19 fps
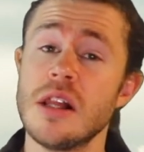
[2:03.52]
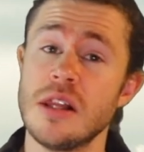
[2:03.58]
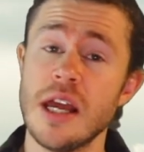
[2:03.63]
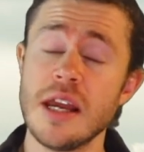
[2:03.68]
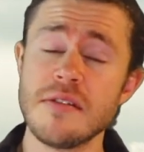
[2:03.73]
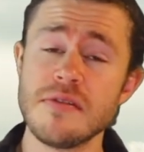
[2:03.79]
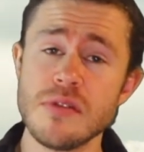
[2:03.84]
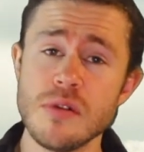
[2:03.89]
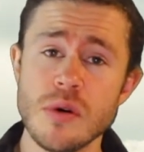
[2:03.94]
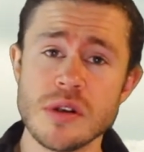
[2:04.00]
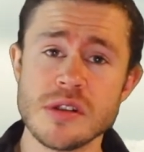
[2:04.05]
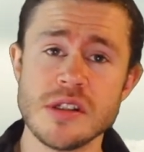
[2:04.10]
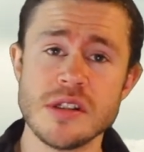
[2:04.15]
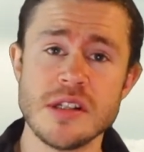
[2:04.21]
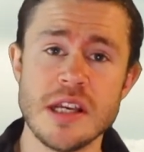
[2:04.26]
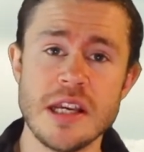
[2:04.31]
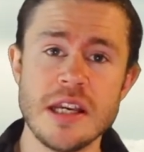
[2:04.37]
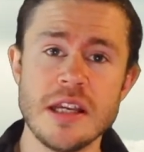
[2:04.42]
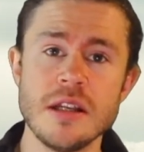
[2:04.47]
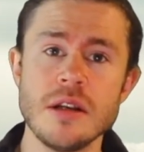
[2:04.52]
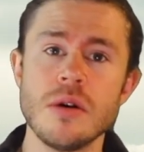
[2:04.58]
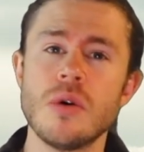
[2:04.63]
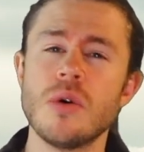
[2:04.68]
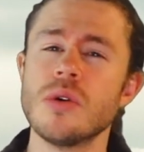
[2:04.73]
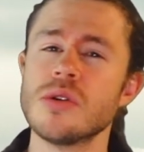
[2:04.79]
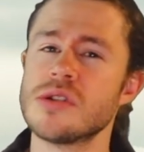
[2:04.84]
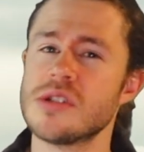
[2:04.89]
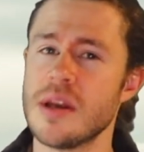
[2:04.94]
like fluoxetine
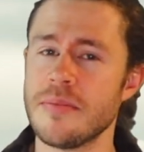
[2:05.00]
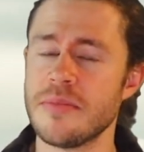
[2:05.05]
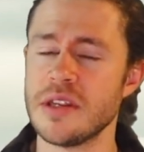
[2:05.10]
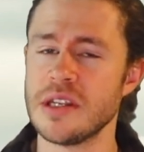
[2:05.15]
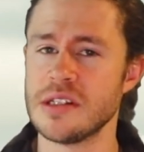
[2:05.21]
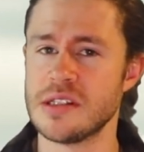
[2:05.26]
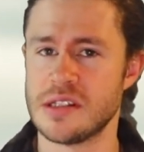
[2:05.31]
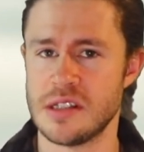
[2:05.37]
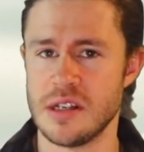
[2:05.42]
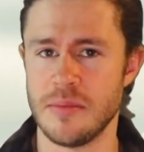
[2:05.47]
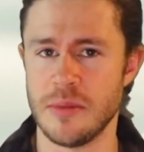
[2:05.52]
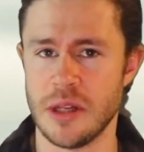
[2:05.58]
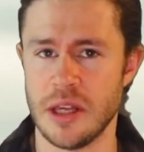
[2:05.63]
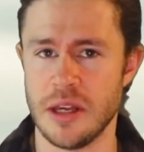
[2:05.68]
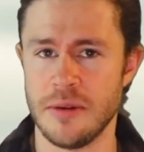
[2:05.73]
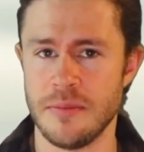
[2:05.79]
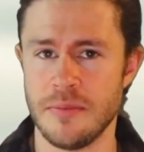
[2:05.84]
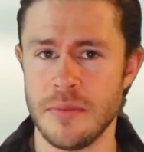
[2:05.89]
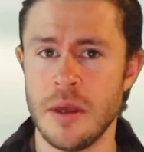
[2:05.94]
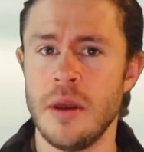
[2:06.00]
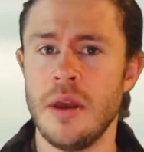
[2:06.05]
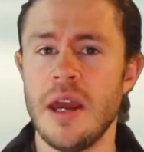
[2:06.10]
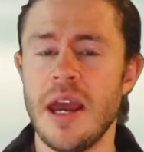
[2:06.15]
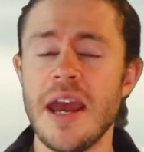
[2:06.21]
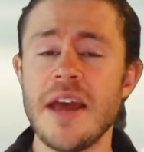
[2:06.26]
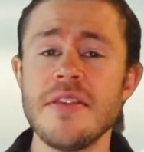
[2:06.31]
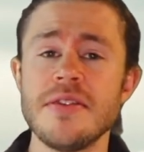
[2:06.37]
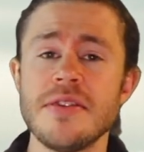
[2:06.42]
or something similar,
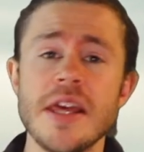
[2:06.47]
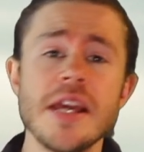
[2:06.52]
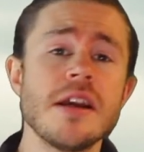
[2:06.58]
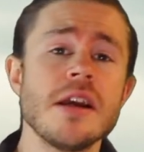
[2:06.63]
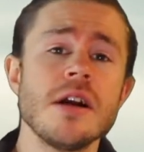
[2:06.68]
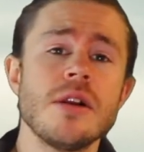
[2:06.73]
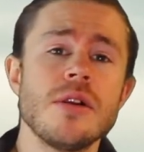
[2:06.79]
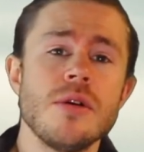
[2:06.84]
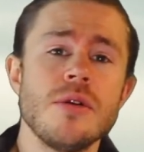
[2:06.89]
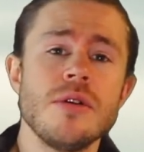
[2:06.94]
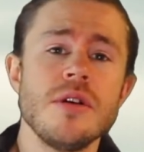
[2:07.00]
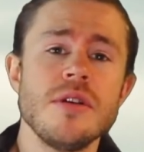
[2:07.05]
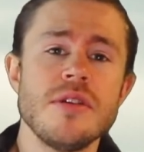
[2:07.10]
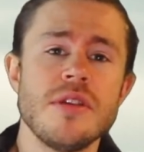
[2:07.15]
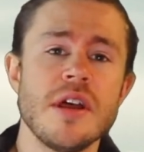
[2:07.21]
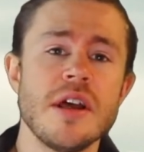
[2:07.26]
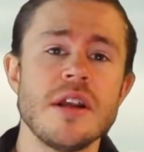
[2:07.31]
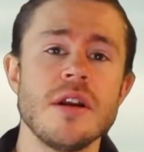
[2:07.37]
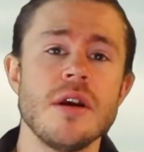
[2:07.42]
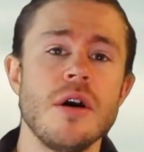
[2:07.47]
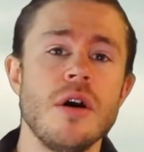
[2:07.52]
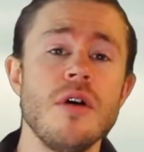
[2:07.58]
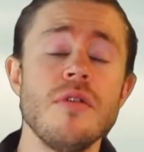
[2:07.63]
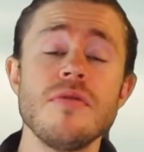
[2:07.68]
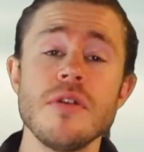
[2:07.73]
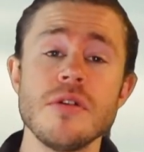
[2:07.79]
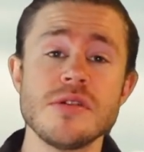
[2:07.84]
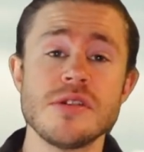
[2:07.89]
and they concluded that
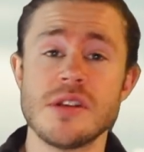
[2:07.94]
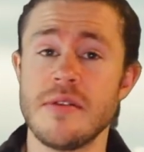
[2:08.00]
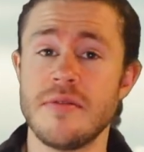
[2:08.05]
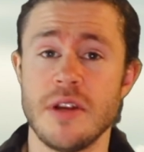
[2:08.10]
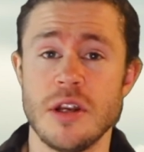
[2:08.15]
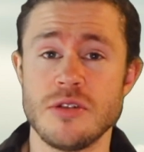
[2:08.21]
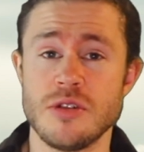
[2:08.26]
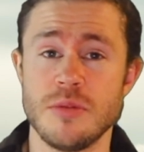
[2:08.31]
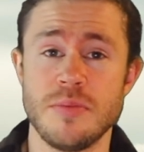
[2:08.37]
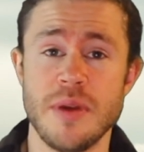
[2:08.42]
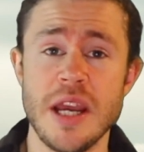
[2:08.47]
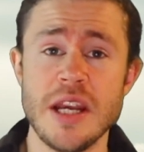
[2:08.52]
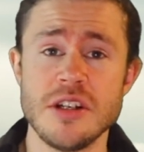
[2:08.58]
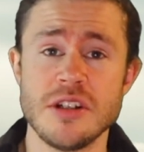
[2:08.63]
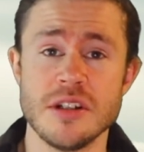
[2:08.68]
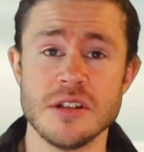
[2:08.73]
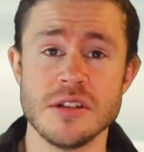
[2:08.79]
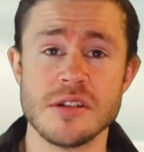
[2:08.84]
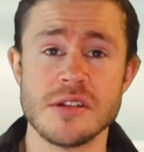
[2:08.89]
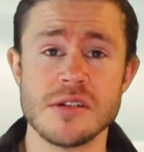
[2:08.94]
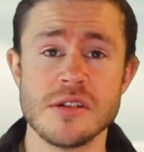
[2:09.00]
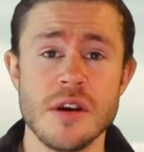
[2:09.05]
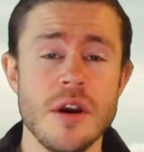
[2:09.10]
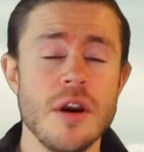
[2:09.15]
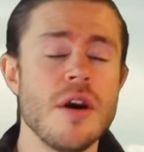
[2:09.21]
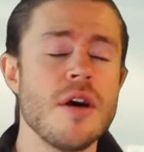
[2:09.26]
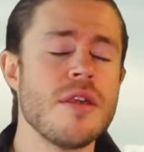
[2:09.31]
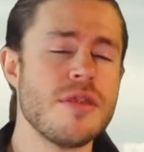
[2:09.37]
of those 700 patients,
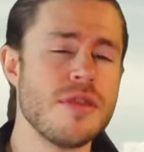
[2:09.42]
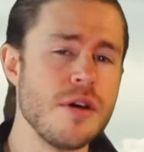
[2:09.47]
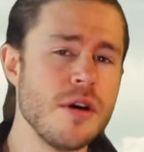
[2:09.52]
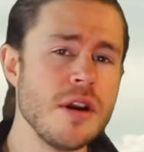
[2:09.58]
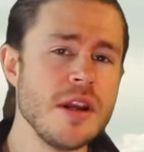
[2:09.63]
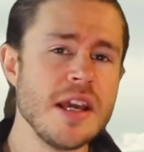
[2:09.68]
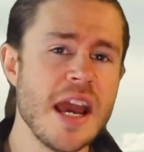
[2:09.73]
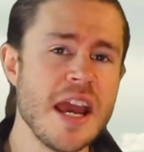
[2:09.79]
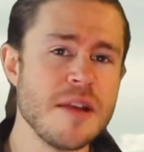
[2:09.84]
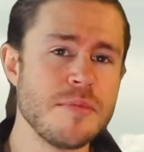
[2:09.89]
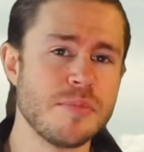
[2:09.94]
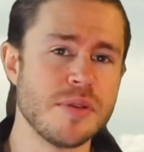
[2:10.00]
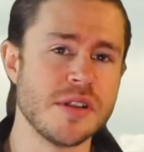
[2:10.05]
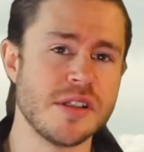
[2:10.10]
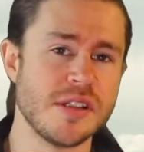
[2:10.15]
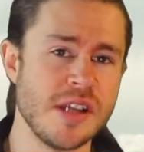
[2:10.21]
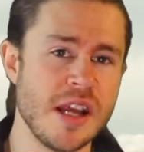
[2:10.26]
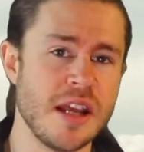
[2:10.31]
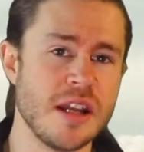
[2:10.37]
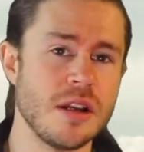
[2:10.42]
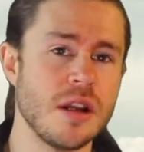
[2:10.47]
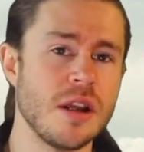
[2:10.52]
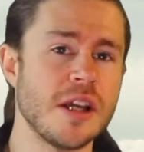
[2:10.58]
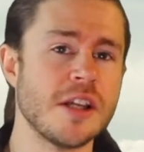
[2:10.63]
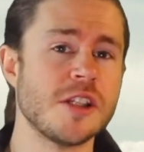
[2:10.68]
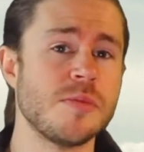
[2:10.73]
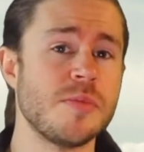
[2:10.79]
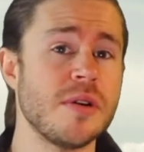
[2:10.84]

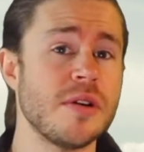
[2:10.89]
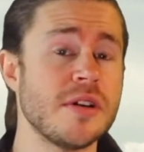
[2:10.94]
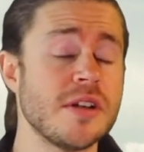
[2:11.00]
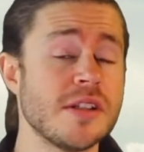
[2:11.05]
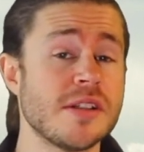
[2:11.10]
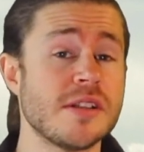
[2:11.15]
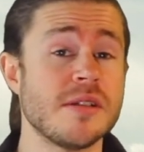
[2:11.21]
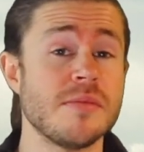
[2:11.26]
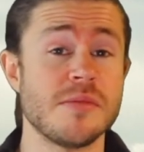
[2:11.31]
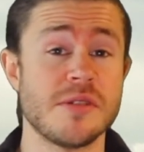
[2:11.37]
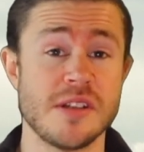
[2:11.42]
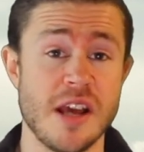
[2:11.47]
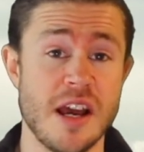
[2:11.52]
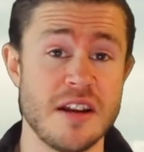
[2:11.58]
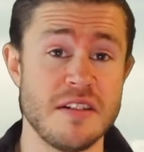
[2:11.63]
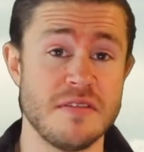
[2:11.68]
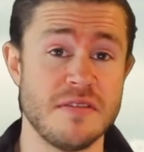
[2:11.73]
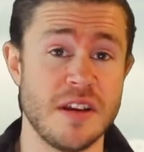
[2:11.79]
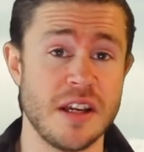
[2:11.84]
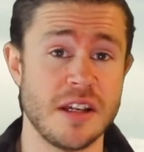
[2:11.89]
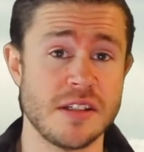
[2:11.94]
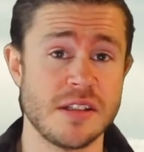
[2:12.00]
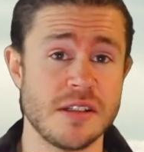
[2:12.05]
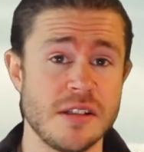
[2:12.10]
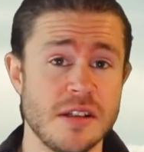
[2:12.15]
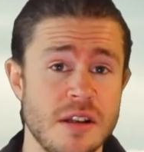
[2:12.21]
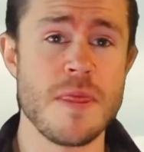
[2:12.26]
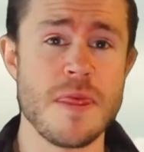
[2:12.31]
38% experienced some side effects.